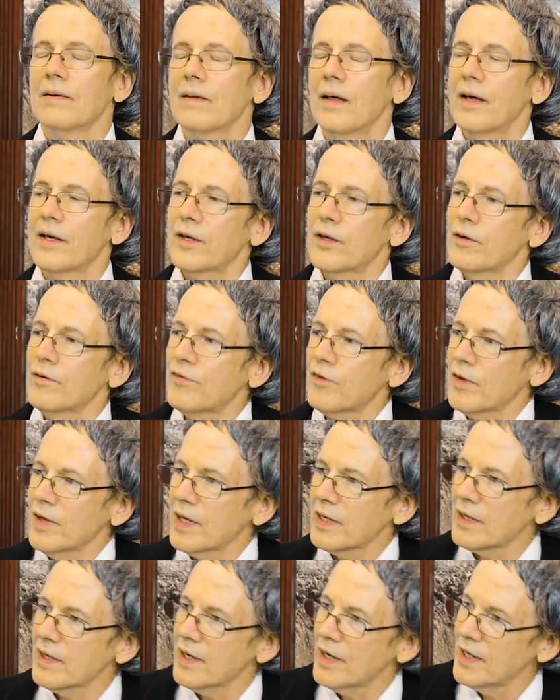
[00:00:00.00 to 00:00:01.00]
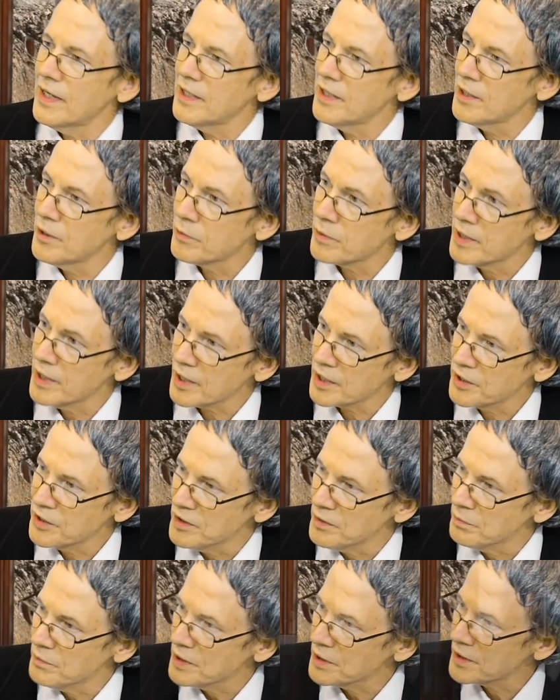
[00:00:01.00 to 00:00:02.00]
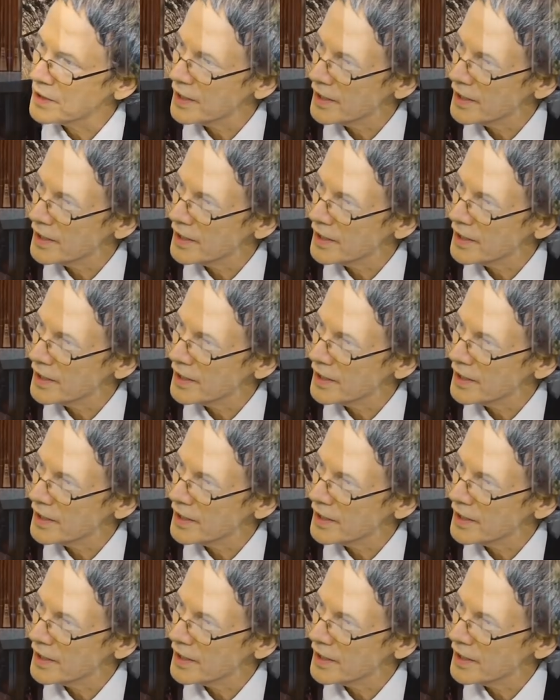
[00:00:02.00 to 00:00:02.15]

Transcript: Thank you for that kind introduction, Miss